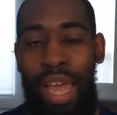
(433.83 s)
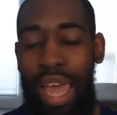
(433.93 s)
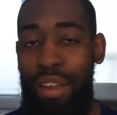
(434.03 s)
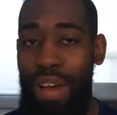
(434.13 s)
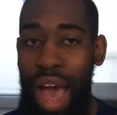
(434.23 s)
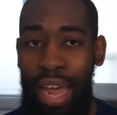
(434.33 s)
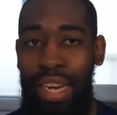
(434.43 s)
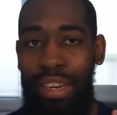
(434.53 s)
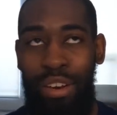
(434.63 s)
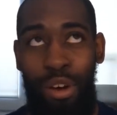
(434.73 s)
and if I
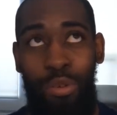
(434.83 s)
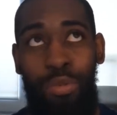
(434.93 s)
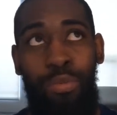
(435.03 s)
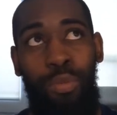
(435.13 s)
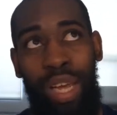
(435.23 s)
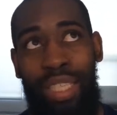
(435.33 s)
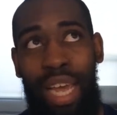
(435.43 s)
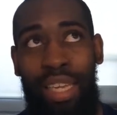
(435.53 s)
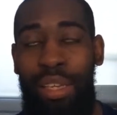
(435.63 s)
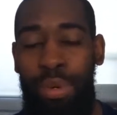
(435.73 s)
didn't know
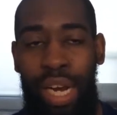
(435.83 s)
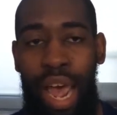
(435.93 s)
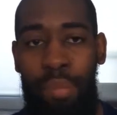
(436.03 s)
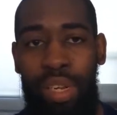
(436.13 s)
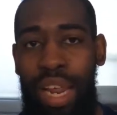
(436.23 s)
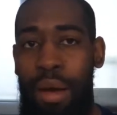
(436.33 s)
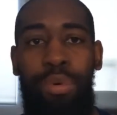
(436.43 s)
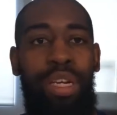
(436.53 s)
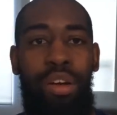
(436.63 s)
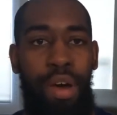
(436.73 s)
exactly when it happened, I
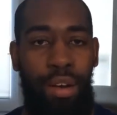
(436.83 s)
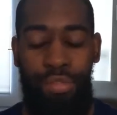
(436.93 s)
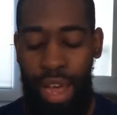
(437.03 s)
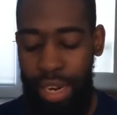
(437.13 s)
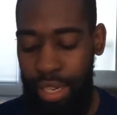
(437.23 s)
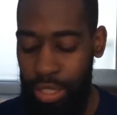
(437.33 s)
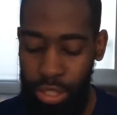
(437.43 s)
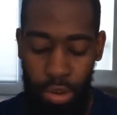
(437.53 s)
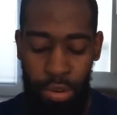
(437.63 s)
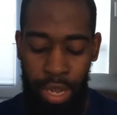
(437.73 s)
wouldn't know how to find it.
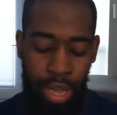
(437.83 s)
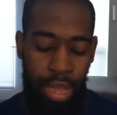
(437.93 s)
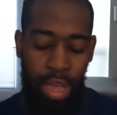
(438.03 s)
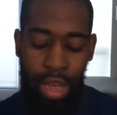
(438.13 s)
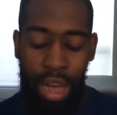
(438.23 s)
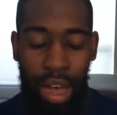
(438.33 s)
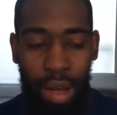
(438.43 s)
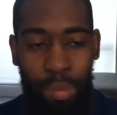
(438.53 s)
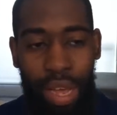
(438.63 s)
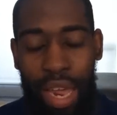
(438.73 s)
So
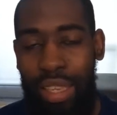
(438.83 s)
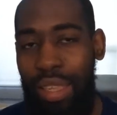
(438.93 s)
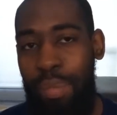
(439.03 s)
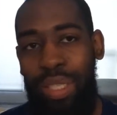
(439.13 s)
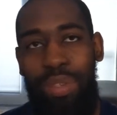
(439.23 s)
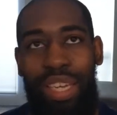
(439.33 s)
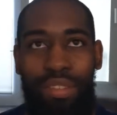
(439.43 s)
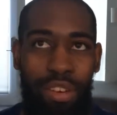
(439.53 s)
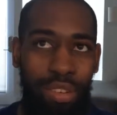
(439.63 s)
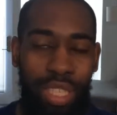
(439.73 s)
kind of makes me think
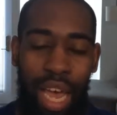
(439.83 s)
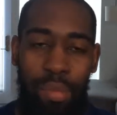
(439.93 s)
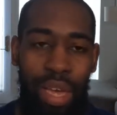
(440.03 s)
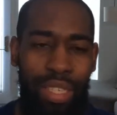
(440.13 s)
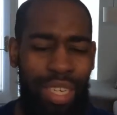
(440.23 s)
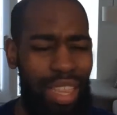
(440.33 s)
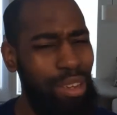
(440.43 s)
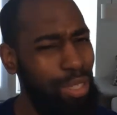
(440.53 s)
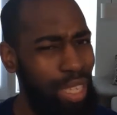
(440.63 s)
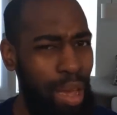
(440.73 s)
of the old Timex. I think
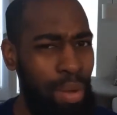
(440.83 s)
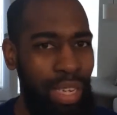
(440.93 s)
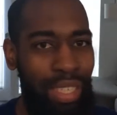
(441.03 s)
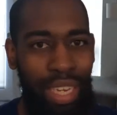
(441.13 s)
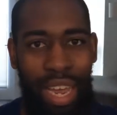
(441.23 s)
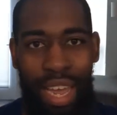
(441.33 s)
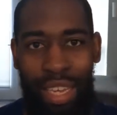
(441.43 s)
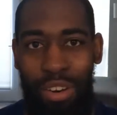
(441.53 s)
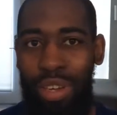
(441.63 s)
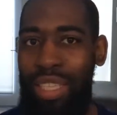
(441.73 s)
it was Timex saying,
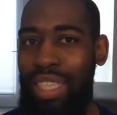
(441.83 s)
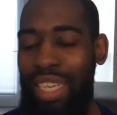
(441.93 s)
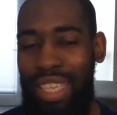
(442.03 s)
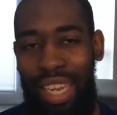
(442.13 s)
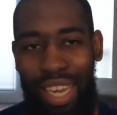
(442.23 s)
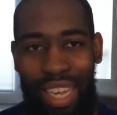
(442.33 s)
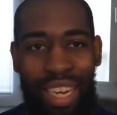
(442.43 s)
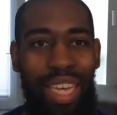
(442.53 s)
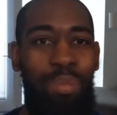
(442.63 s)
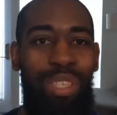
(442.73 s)
you know, takes a licking,
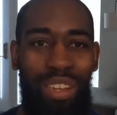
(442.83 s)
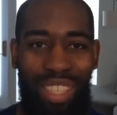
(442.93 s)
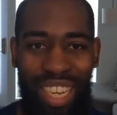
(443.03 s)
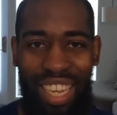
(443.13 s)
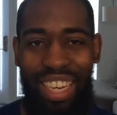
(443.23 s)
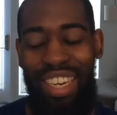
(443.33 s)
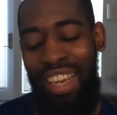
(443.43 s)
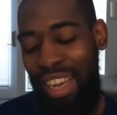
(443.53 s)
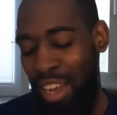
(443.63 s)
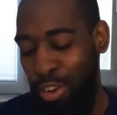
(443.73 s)
keeps on ticking.
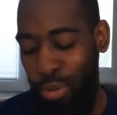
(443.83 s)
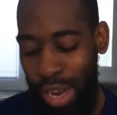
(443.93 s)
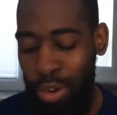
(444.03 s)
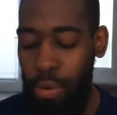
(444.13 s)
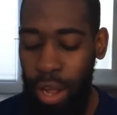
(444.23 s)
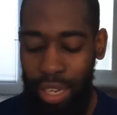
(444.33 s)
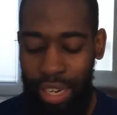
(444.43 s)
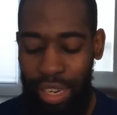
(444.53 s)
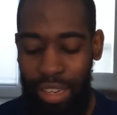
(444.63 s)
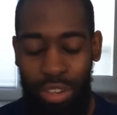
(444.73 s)
Great
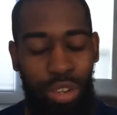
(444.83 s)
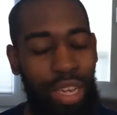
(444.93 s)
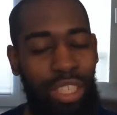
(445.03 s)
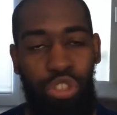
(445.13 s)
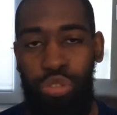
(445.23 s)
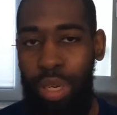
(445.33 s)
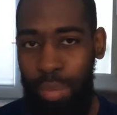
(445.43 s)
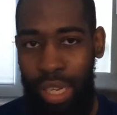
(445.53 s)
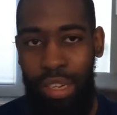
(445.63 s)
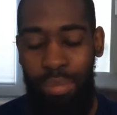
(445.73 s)
quality,
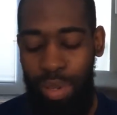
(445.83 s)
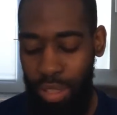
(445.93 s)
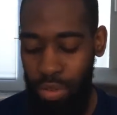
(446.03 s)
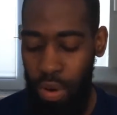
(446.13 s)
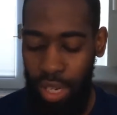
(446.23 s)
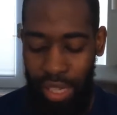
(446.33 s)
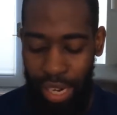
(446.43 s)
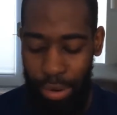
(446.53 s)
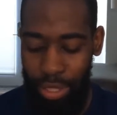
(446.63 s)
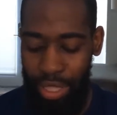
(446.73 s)
extremely good build
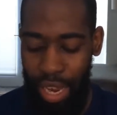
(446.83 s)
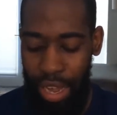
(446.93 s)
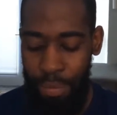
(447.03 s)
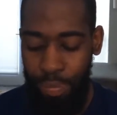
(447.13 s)
quality, I would say.